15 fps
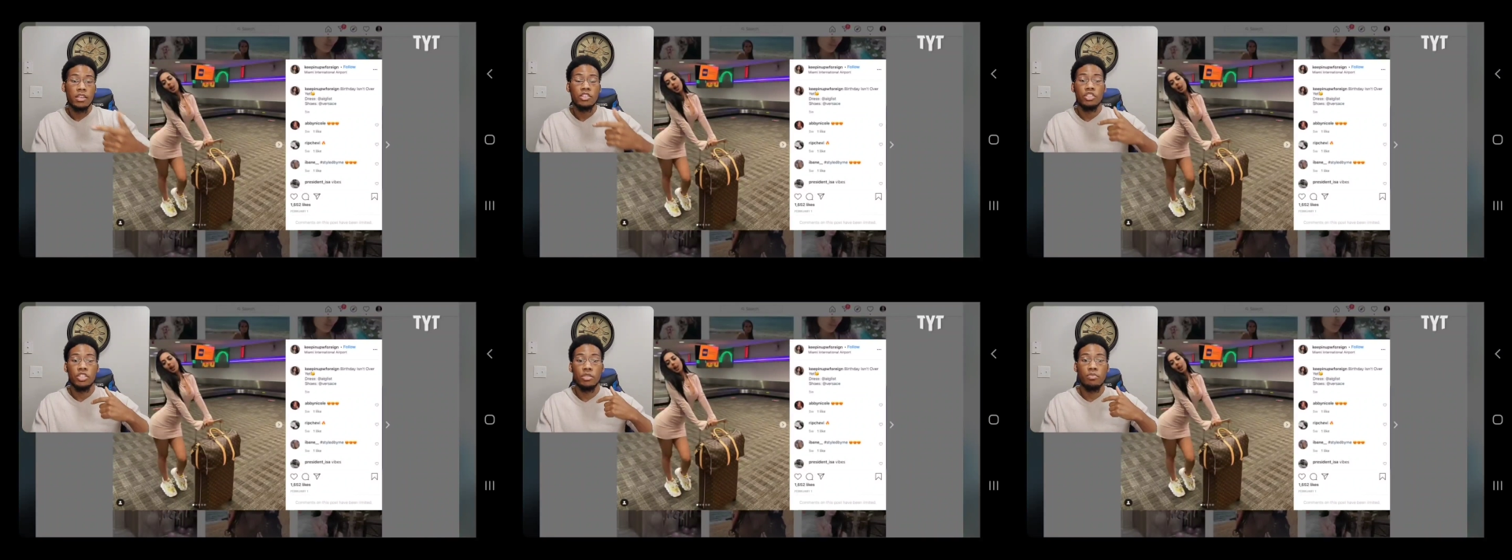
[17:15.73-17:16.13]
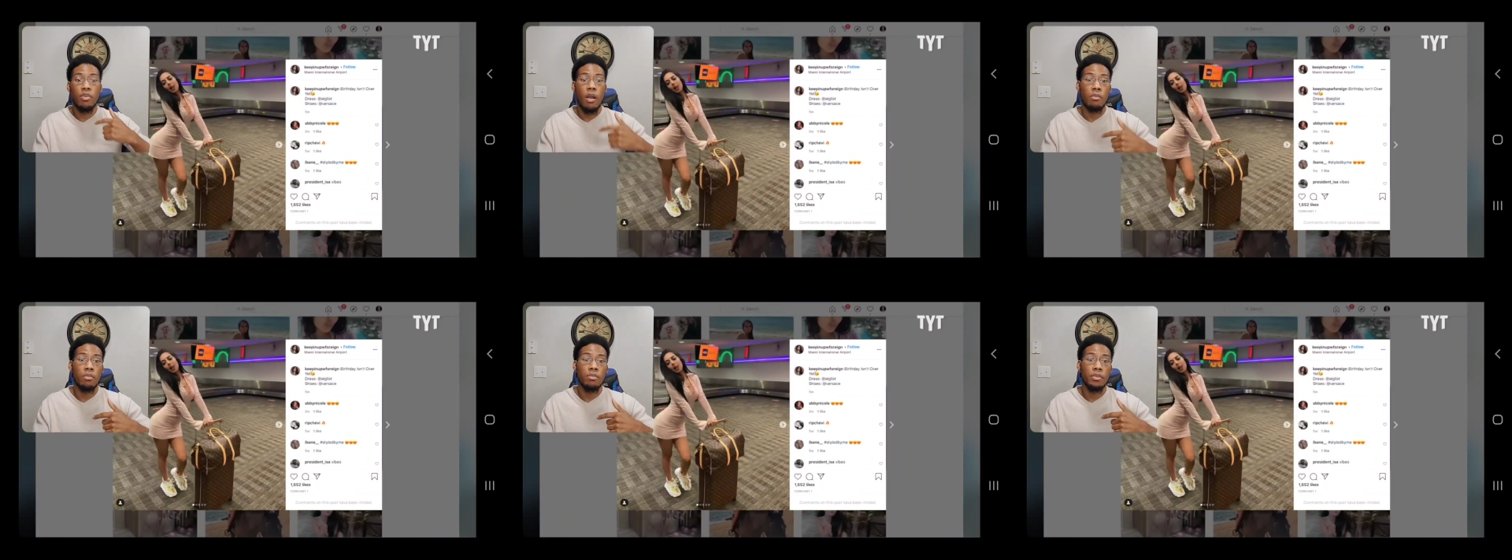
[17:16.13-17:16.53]
She's
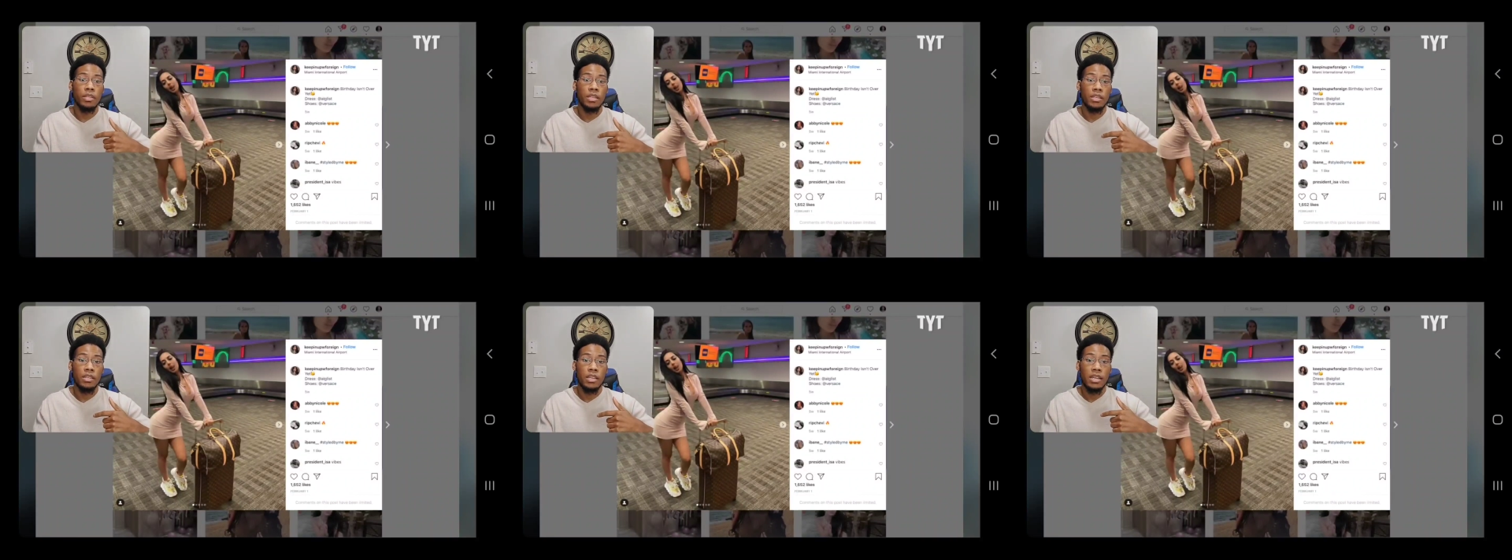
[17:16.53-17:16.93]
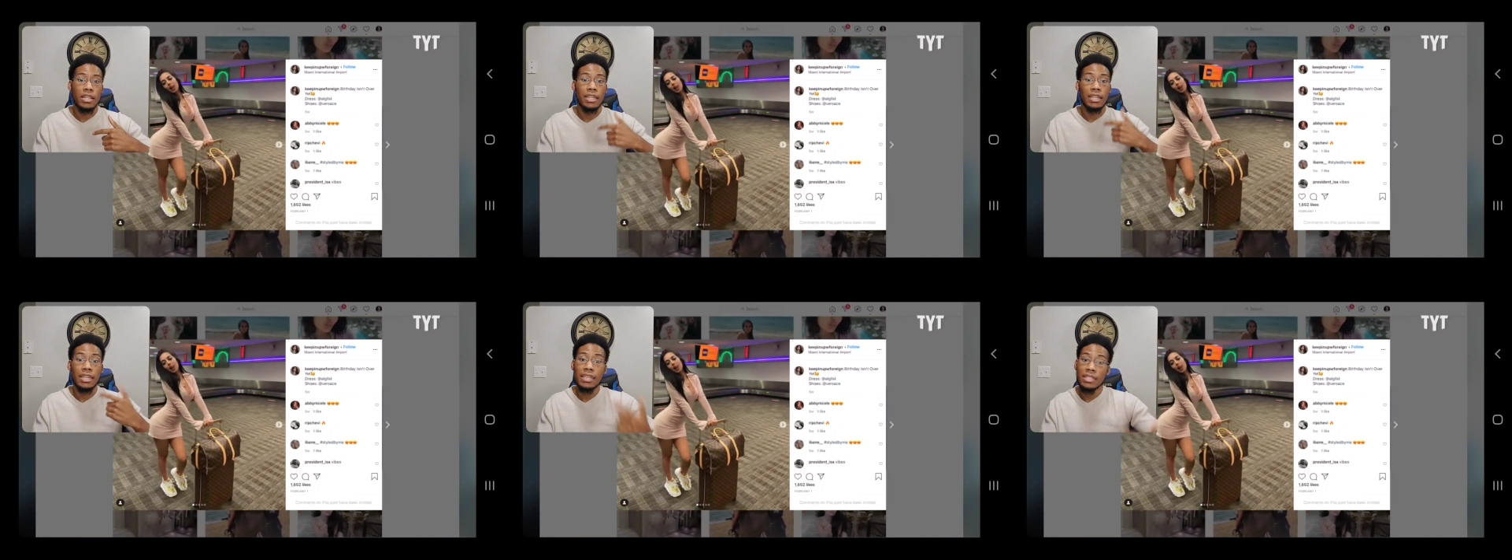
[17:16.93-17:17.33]
probably
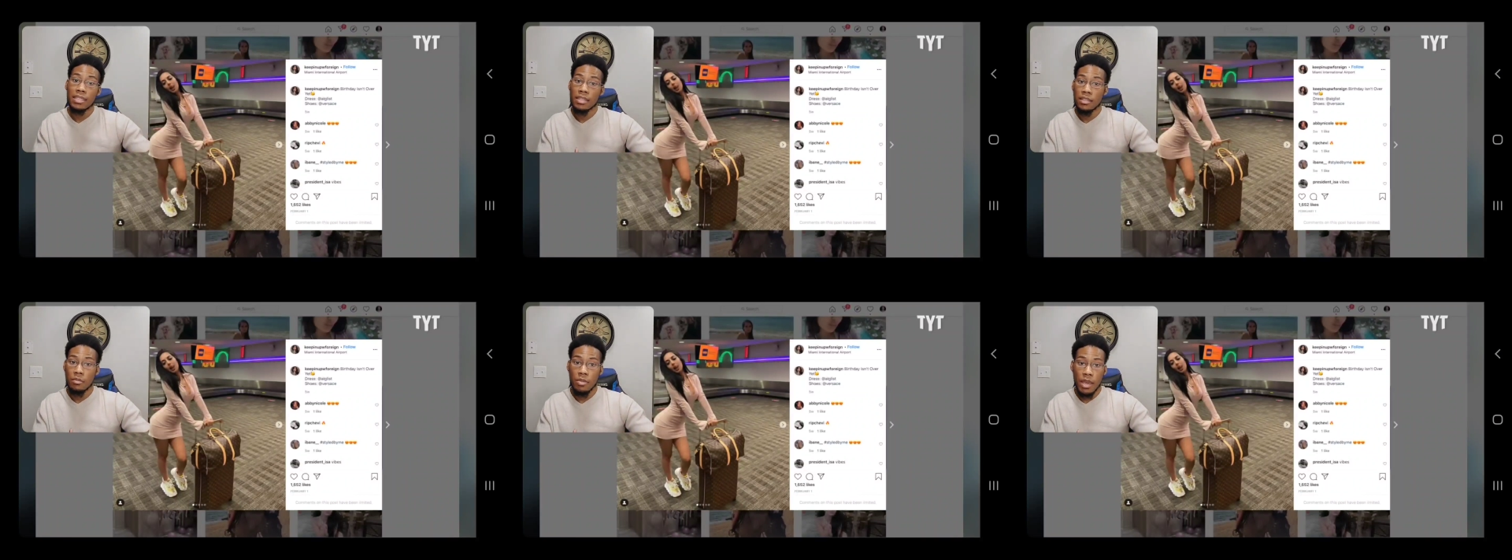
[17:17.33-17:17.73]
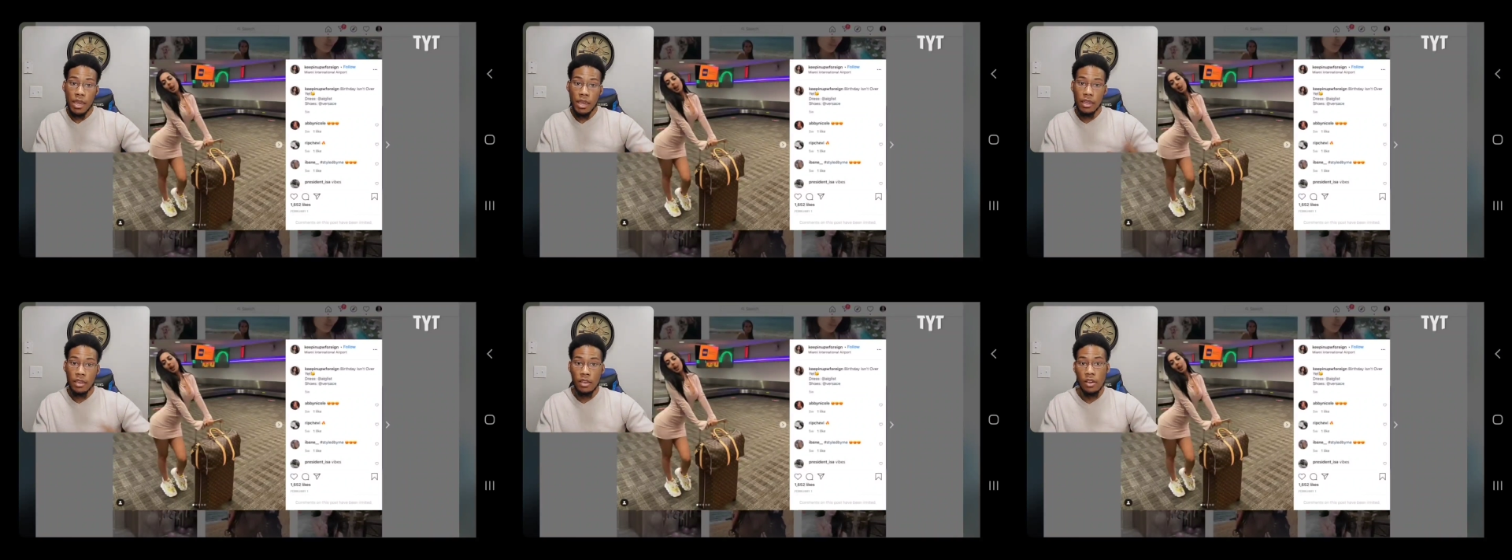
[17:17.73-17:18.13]
leasing the
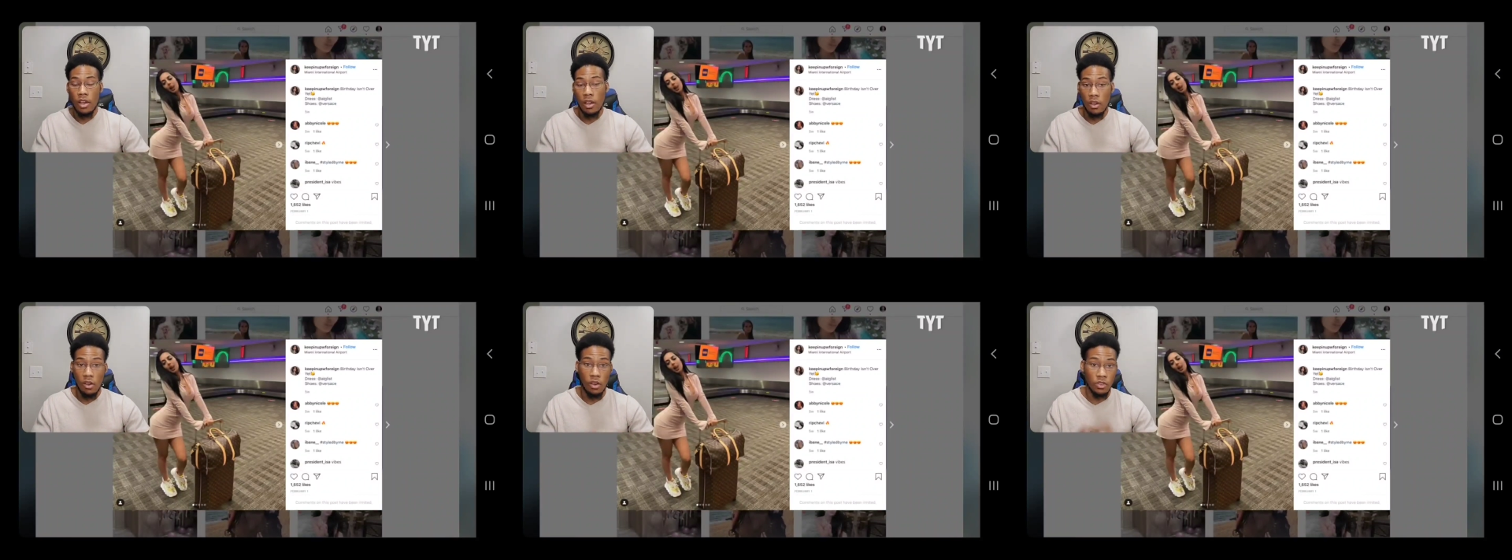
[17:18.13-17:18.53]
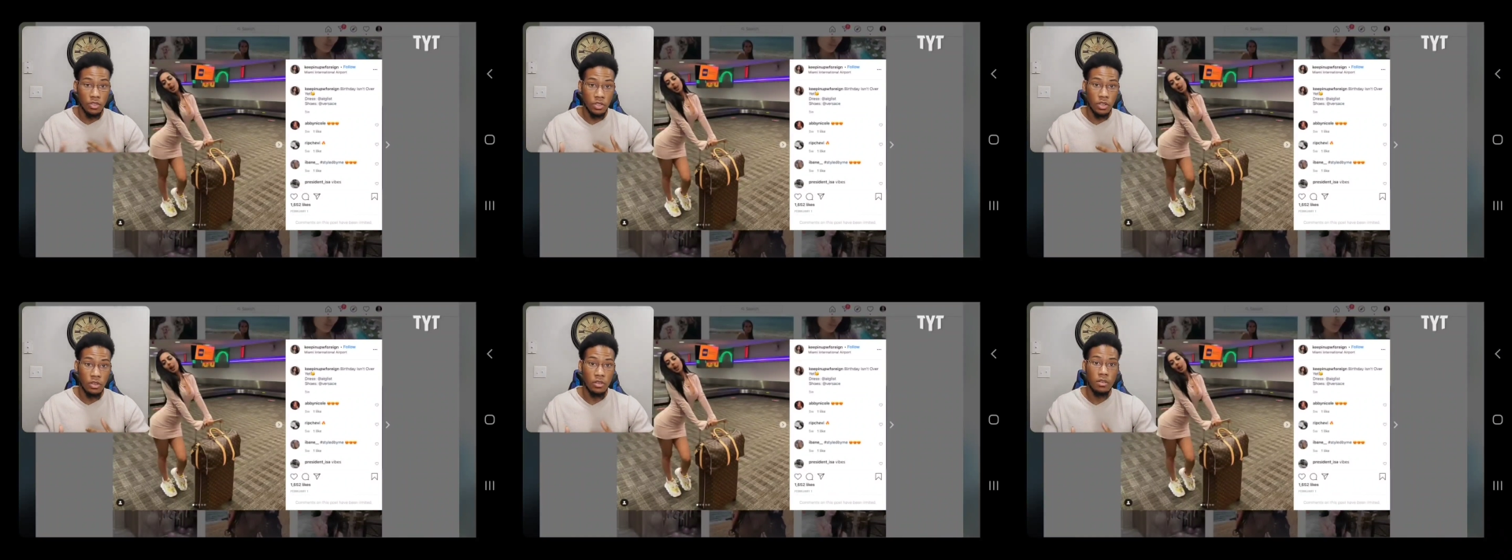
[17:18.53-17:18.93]
bag
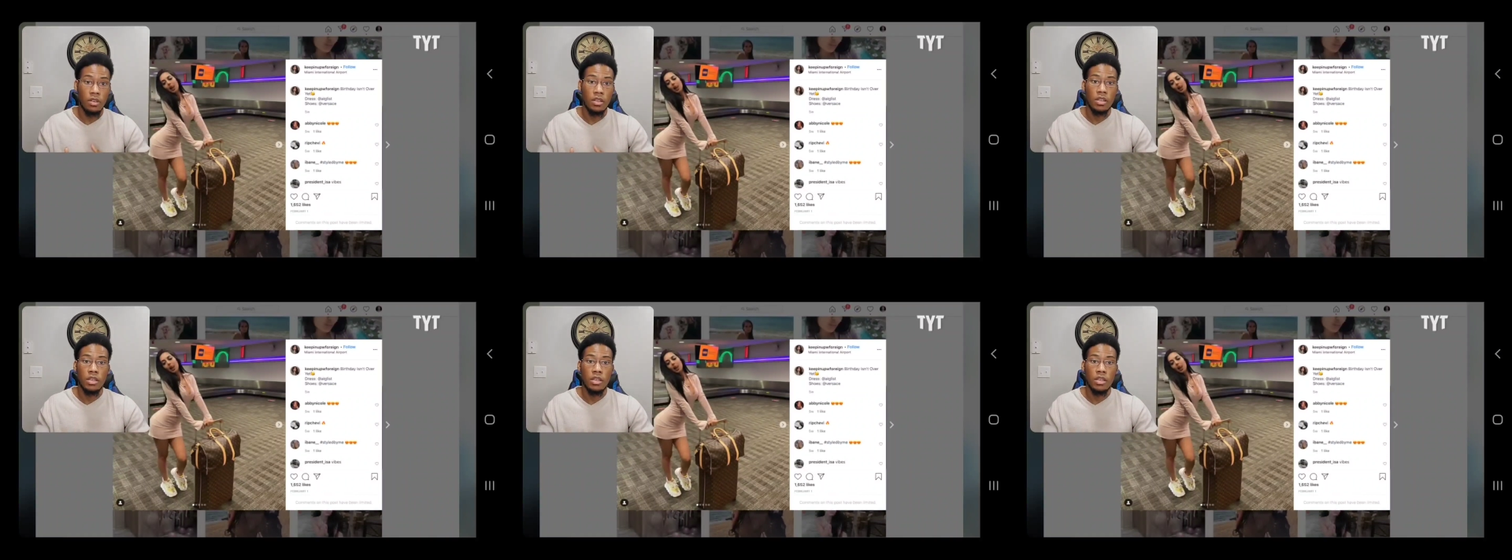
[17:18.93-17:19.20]
also.